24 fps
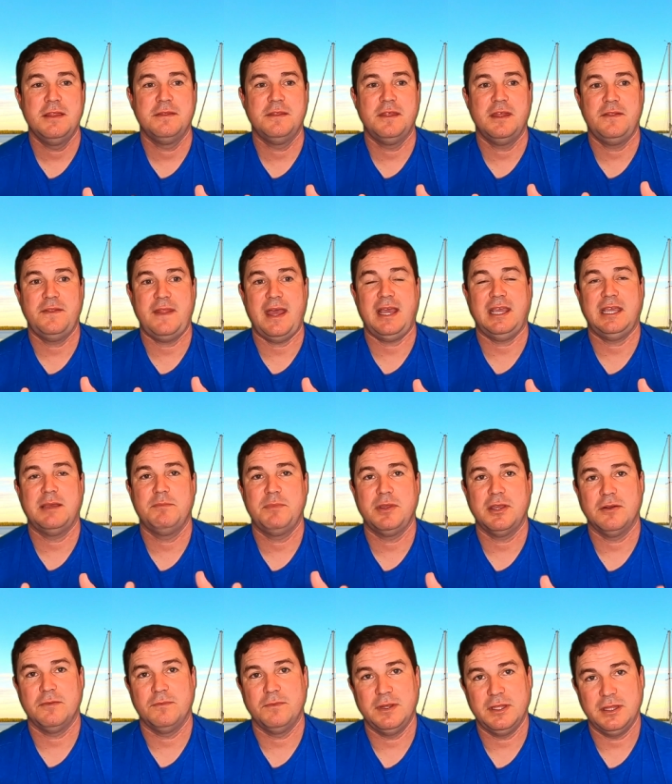then that can
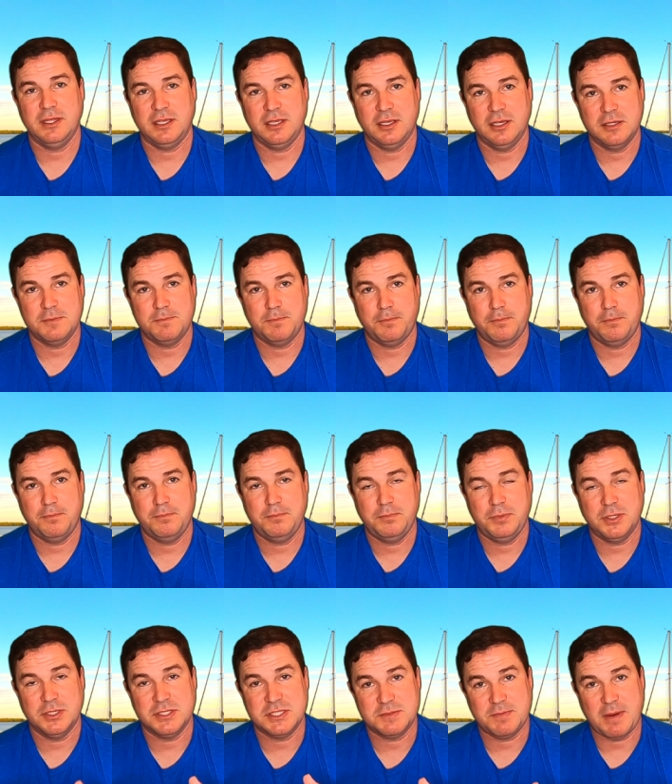be a really good
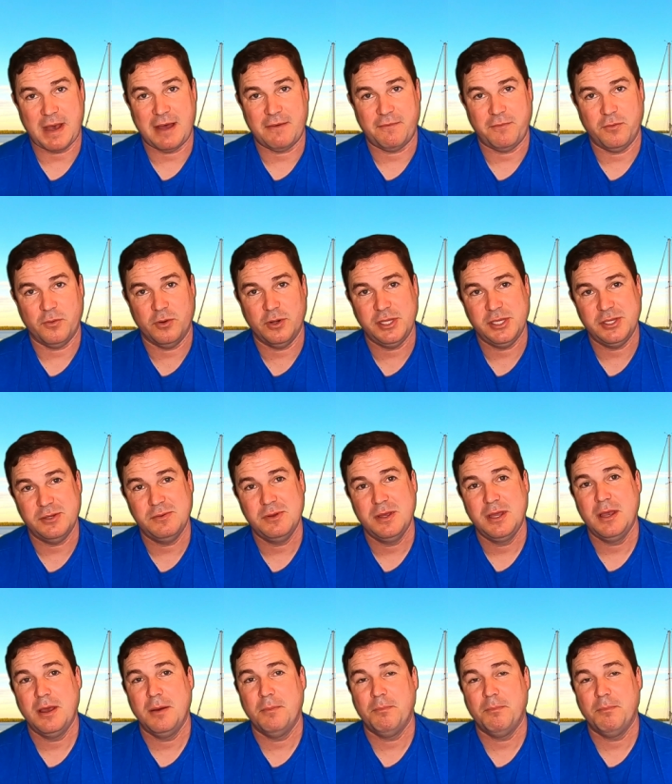spot for you.